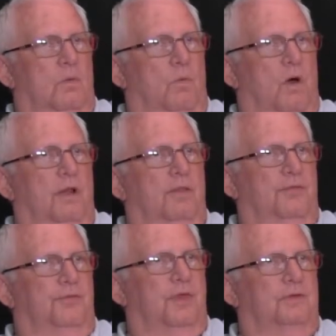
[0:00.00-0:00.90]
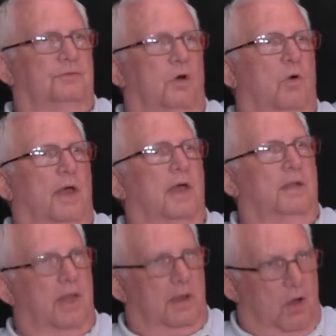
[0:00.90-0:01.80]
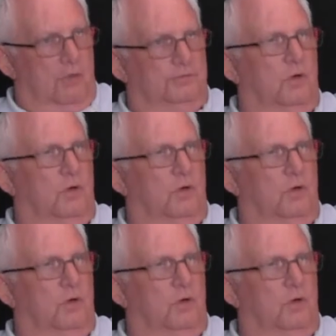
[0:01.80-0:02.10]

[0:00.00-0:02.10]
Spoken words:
one of the things, and also